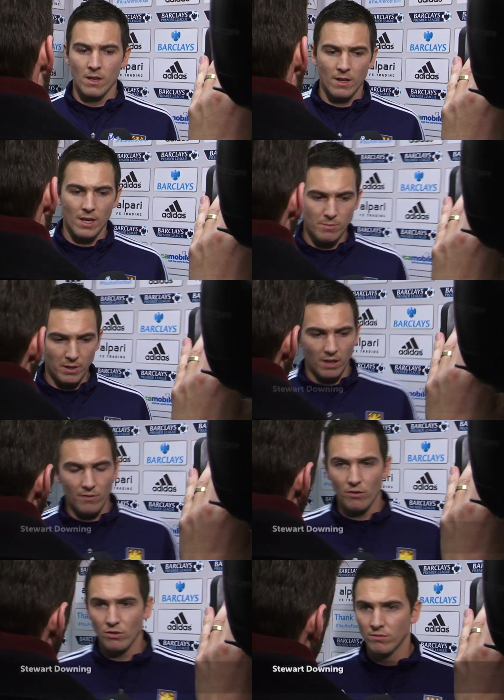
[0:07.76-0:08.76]
Yeah, it's a big
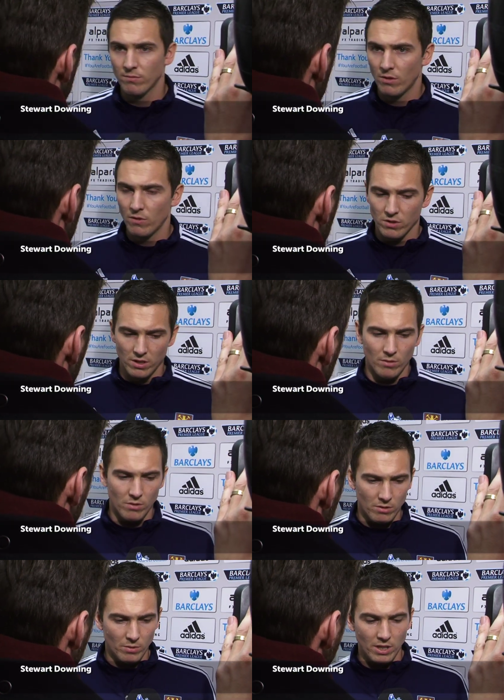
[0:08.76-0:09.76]
game for us. Obviously,
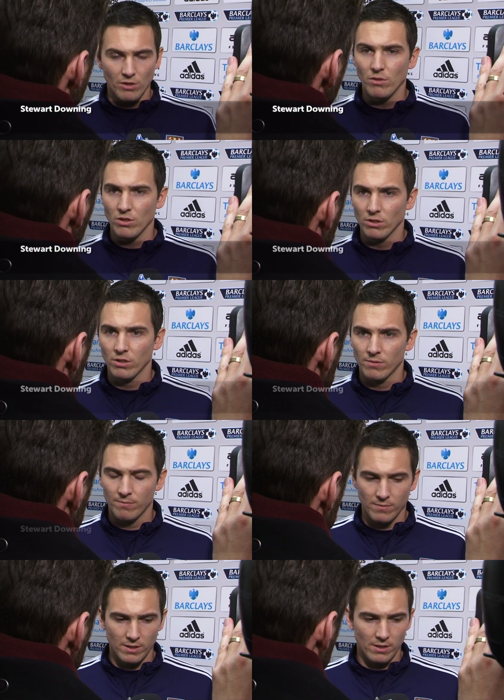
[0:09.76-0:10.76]
we need a result.
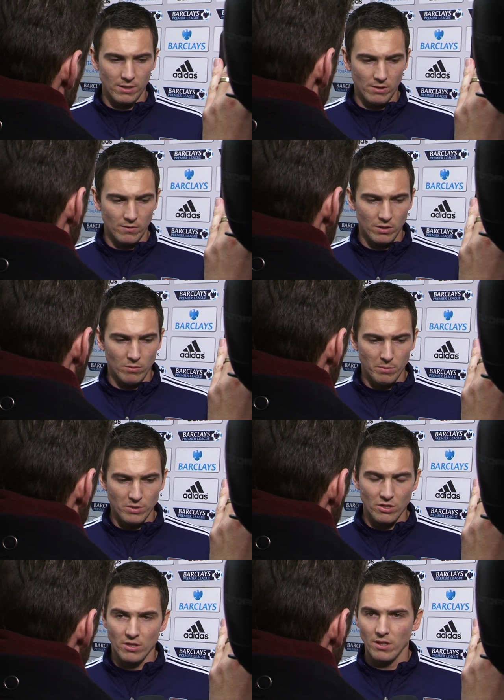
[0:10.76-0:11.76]
Obviously, with the
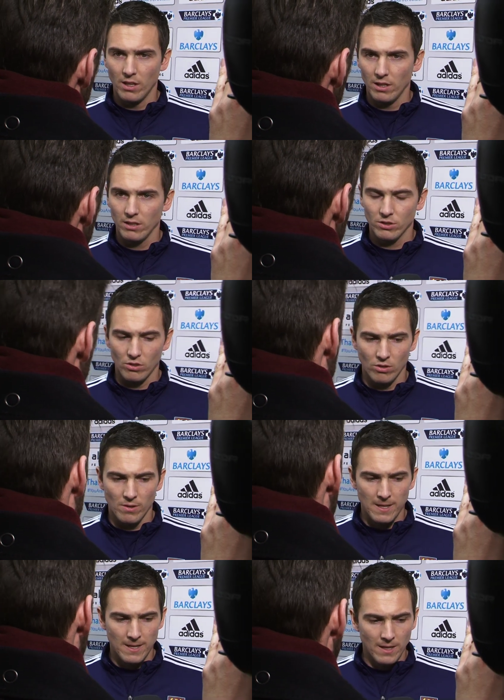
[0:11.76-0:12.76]
position in the league, so
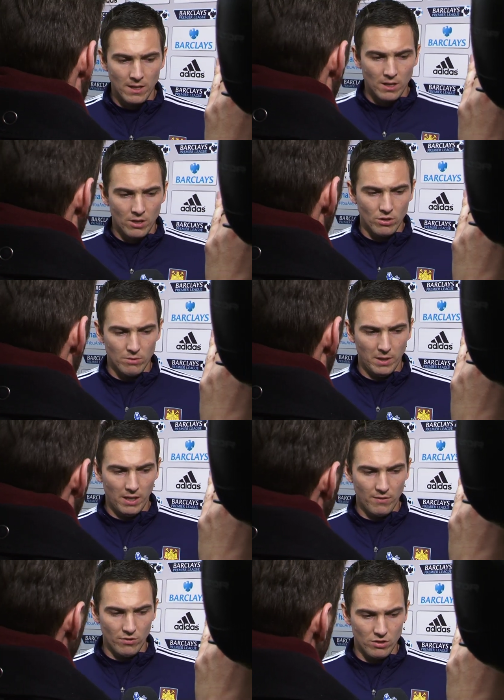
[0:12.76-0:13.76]
it's a big
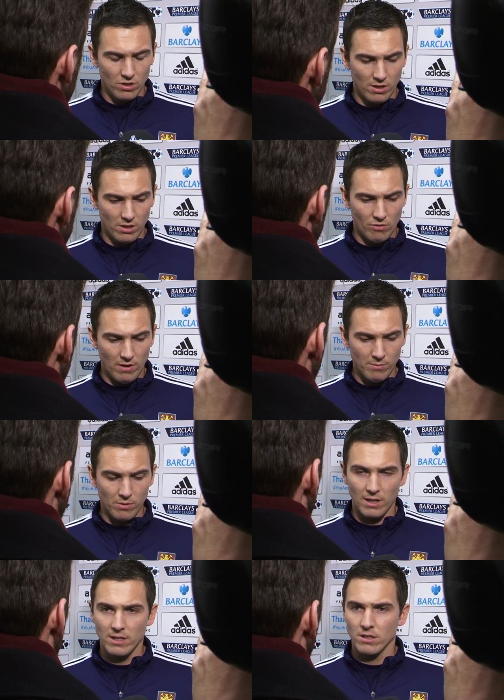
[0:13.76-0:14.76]
game for us all round.
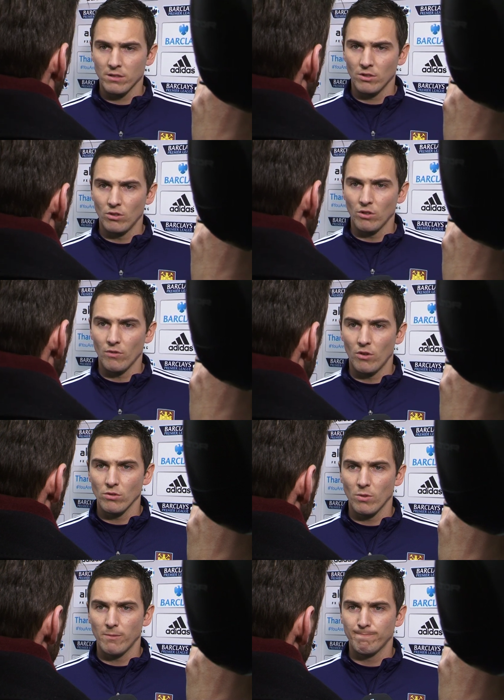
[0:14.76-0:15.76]
But the lads are looking
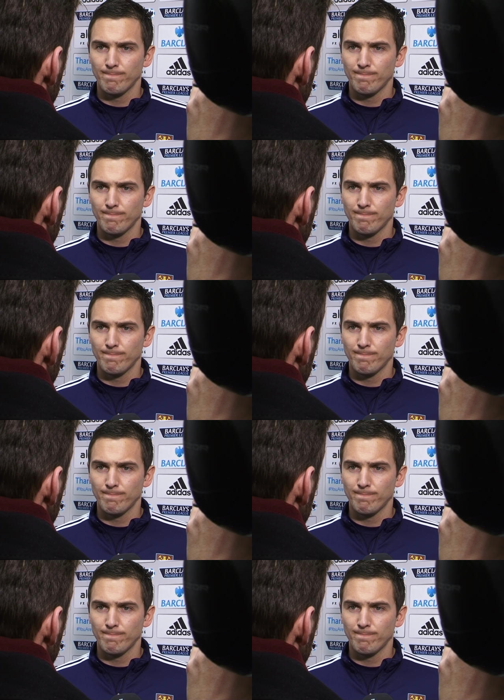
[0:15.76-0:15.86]
forward to it.